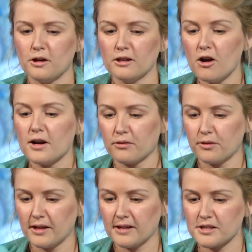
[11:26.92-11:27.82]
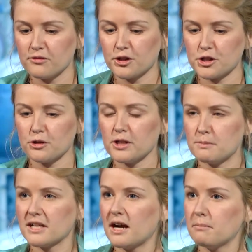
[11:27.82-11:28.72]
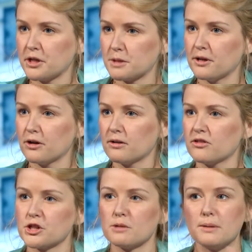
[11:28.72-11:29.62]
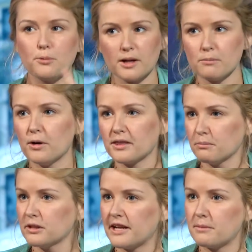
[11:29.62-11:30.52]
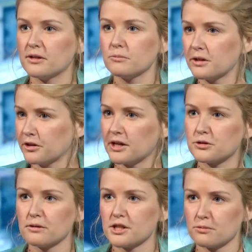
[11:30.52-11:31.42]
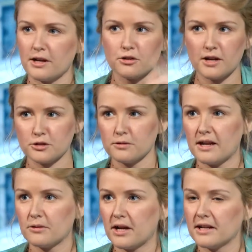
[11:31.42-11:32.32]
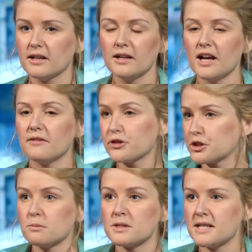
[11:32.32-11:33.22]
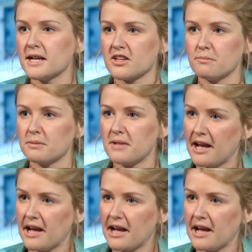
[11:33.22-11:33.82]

a lot of things, and for sure it's become much bigger, and for sure people can point the blame at, well, you're not doing this right, and you're not doing that right, and for sure mistakes have been